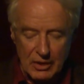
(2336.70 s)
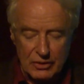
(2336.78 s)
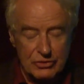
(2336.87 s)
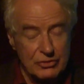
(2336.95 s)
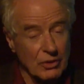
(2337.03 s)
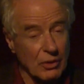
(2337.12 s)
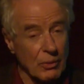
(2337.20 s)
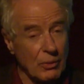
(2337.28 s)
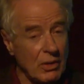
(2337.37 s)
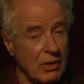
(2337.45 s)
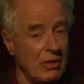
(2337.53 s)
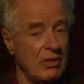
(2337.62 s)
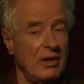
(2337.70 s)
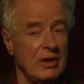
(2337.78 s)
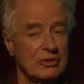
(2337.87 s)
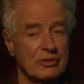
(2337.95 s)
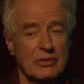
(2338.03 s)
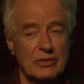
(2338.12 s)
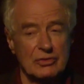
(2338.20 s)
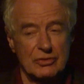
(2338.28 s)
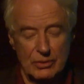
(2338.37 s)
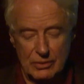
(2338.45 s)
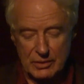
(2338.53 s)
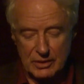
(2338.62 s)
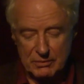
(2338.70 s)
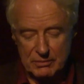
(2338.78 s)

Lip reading: So that's their story.